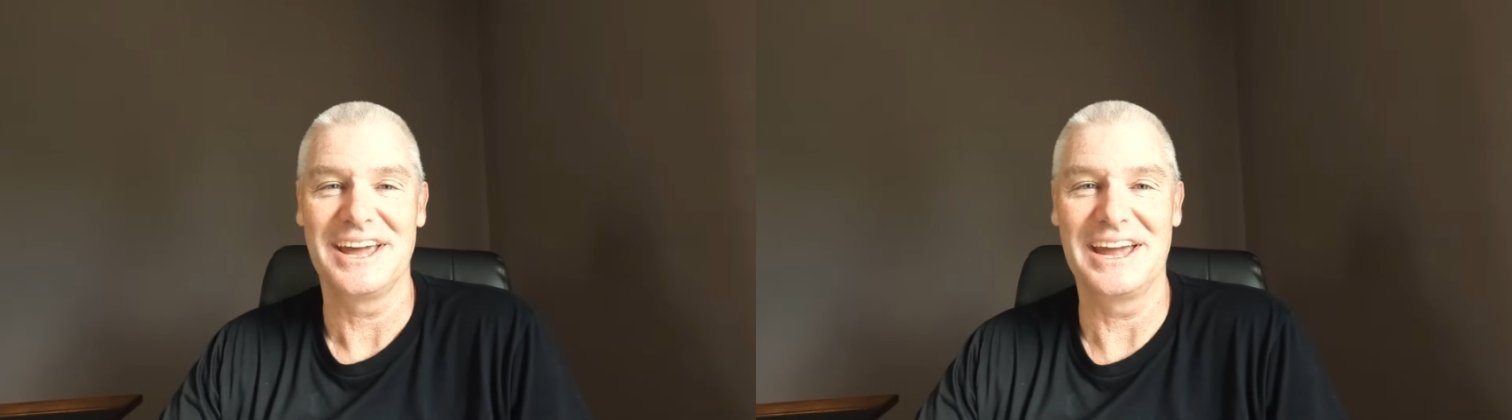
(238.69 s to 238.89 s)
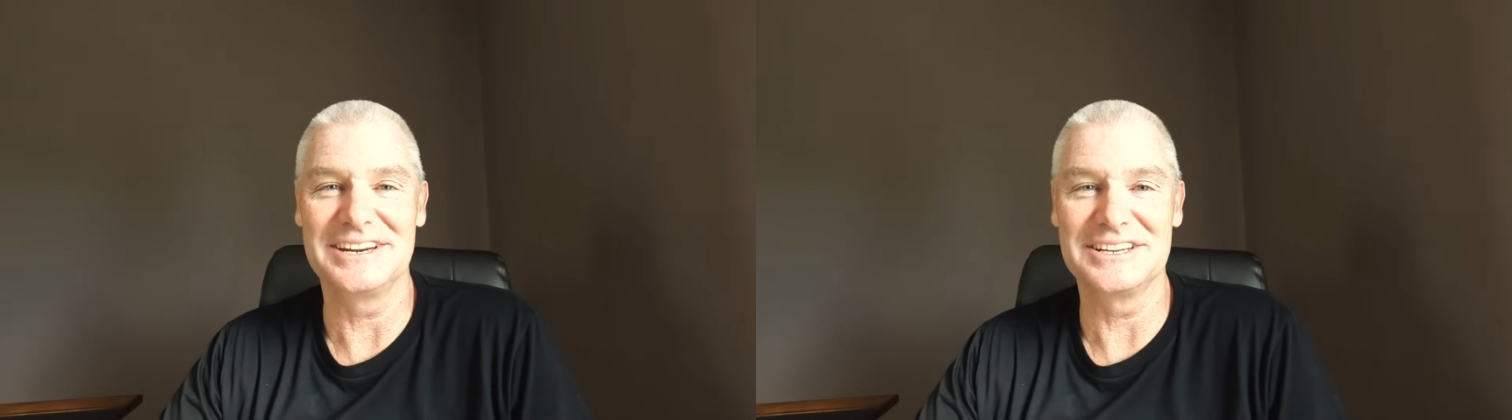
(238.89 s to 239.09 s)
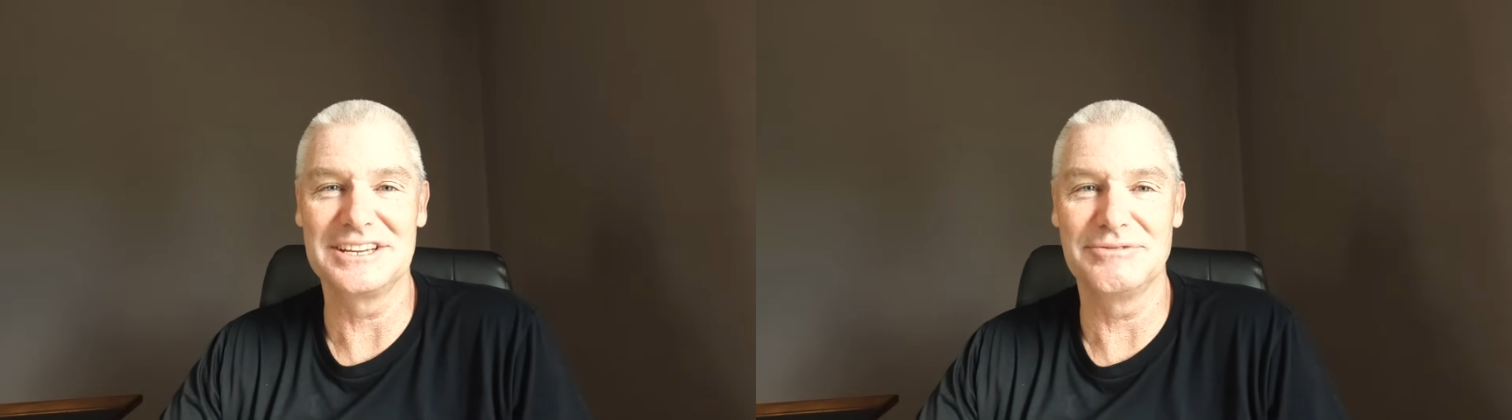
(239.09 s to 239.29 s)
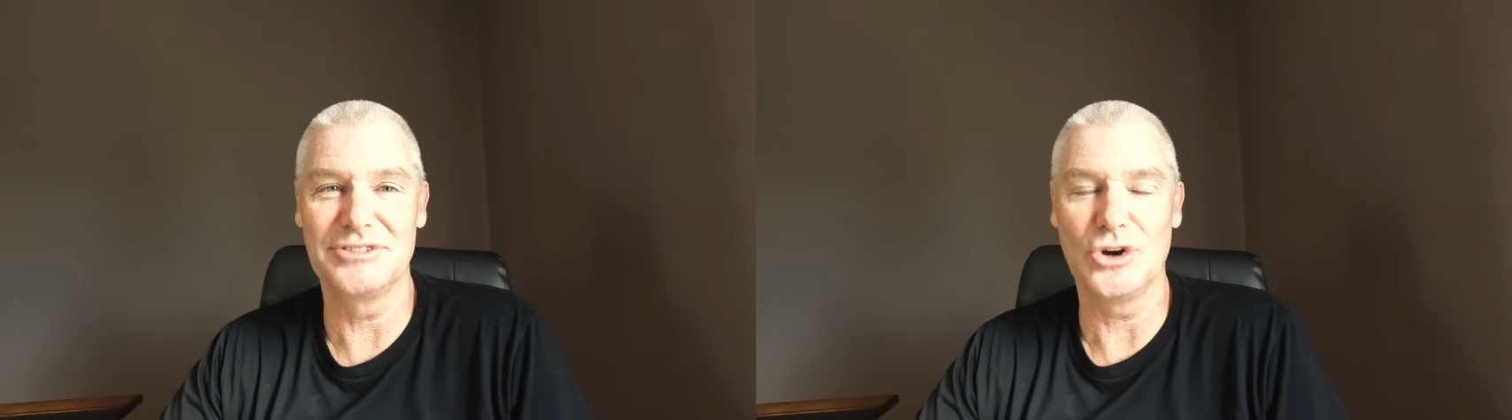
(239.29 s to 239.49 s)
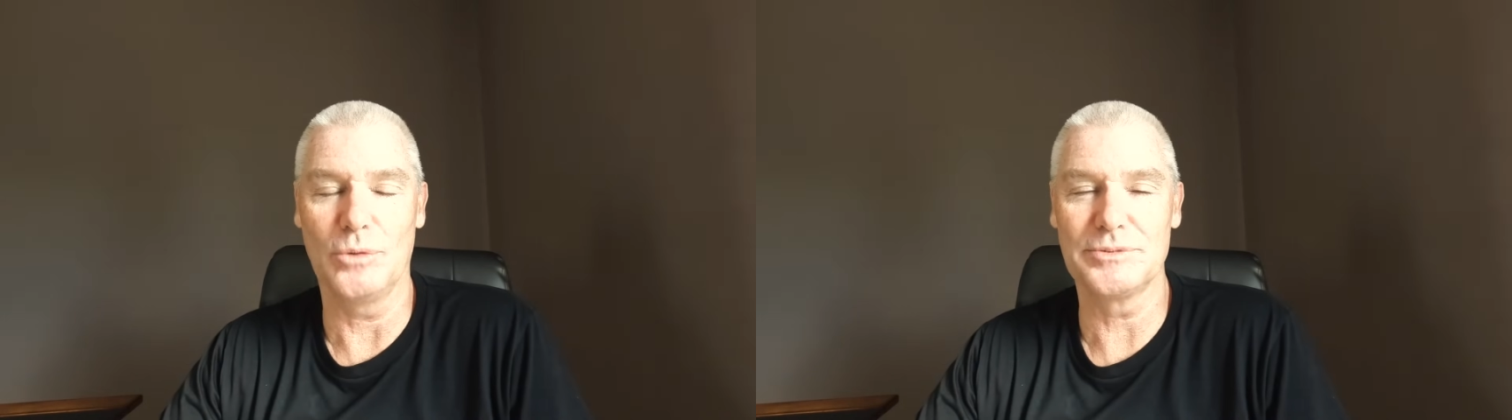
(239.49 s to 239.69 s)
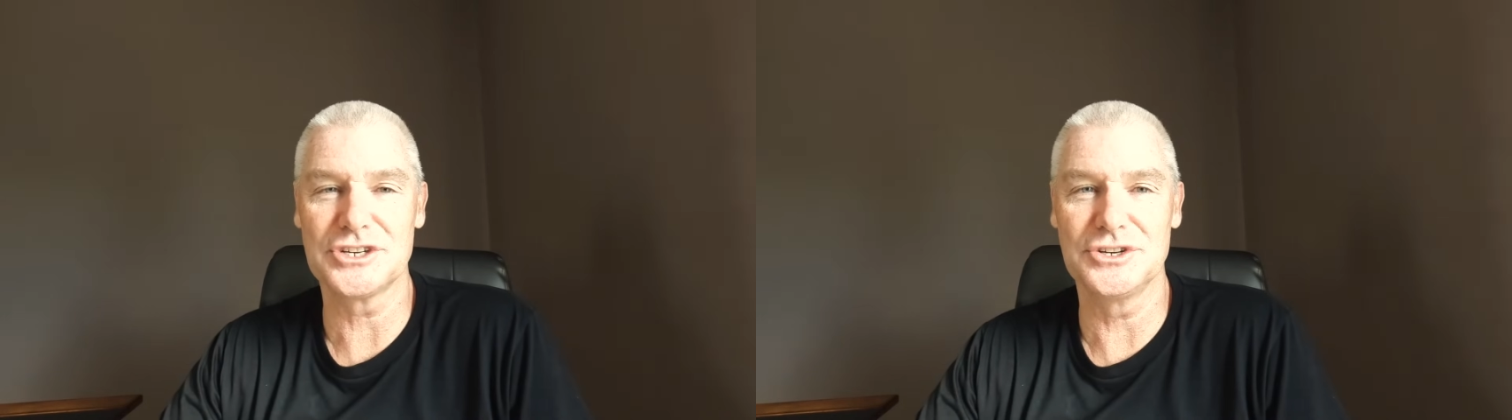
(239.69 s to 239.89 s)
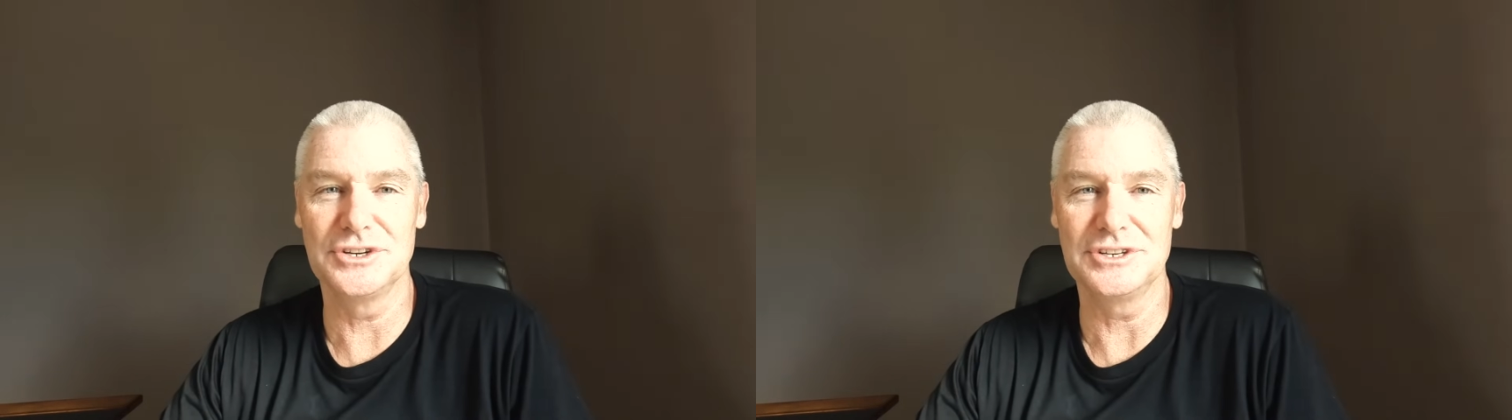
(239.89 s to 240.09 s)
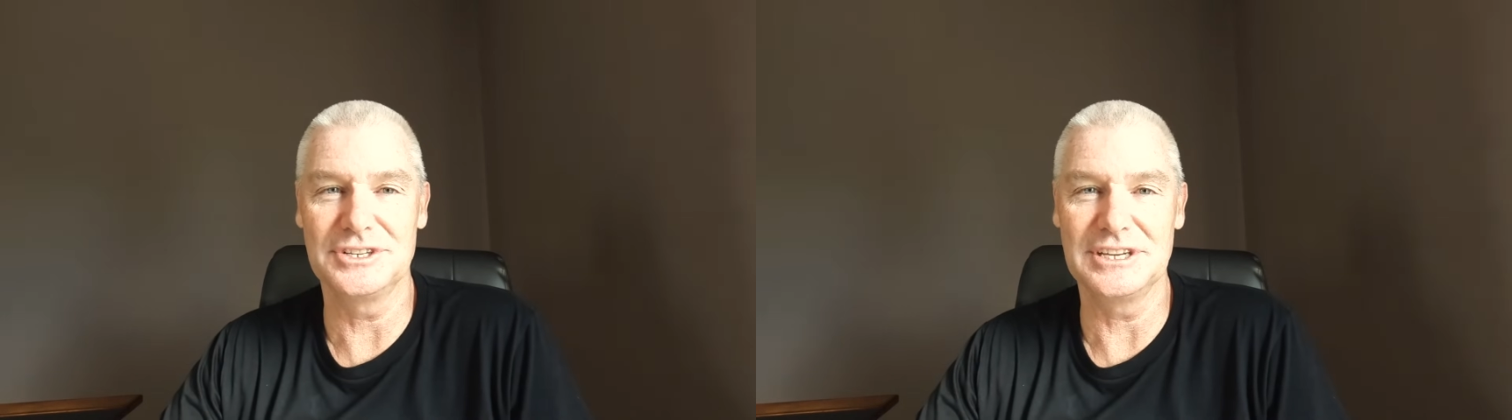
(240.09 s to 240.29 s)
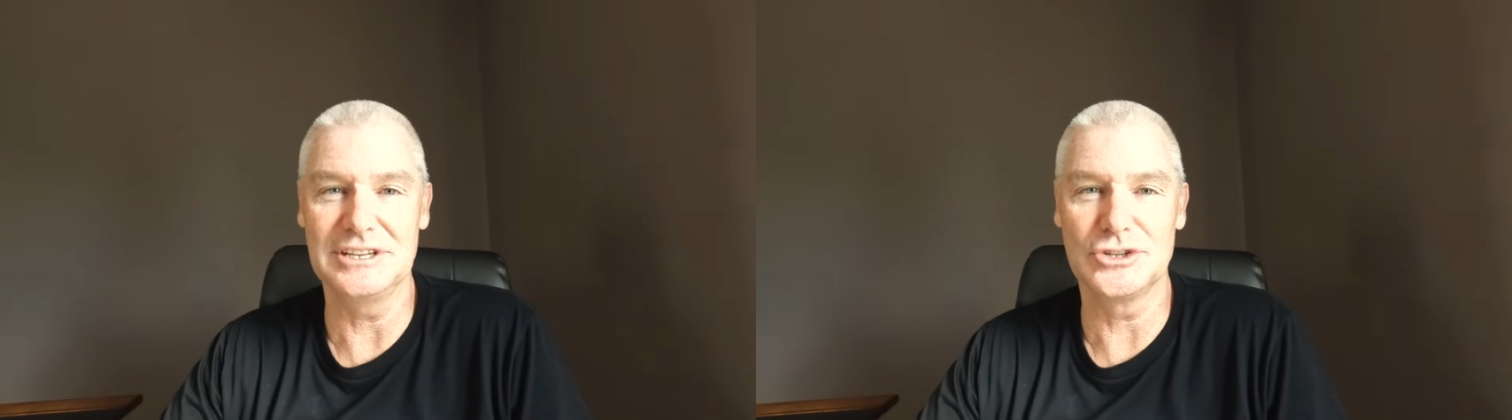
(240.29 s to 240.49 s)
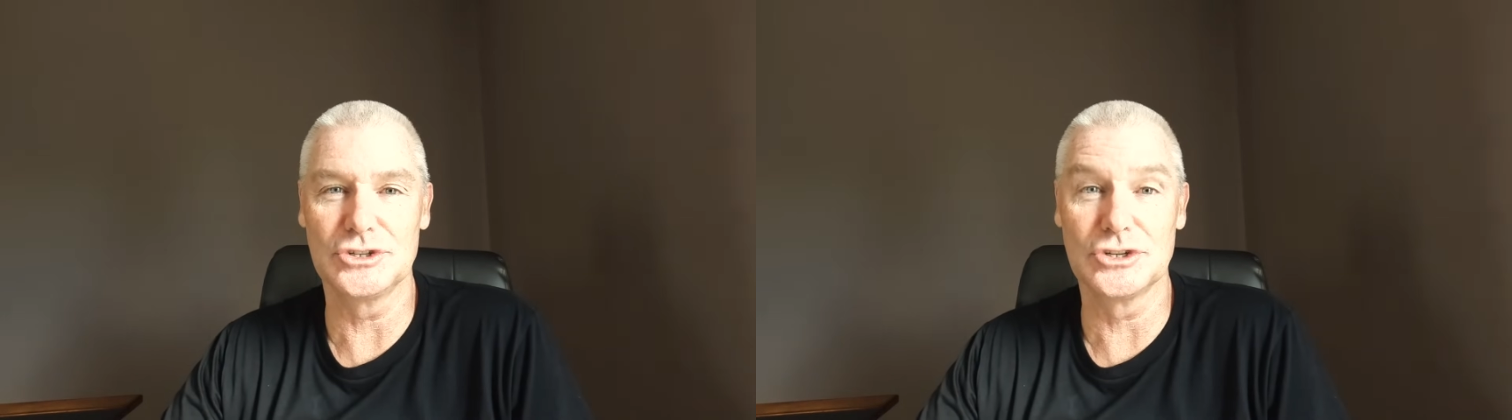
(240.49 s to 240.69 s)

and give the opportunity to